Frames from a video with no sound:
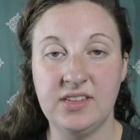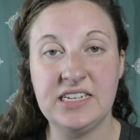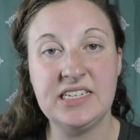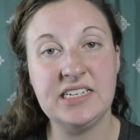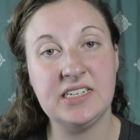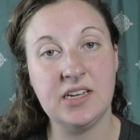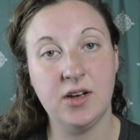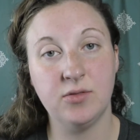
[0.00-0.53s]
This
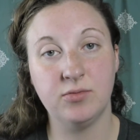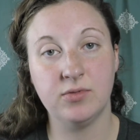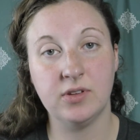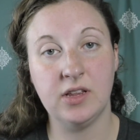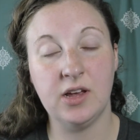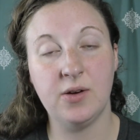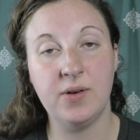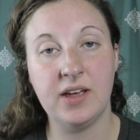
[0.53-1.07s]
is a
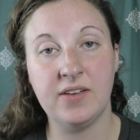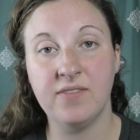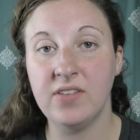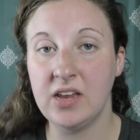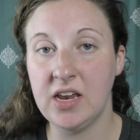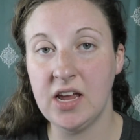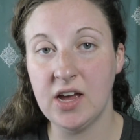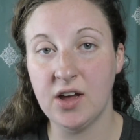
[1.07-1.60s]
really quick
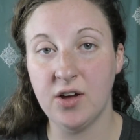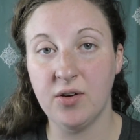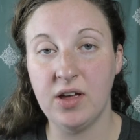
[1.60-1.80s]
video.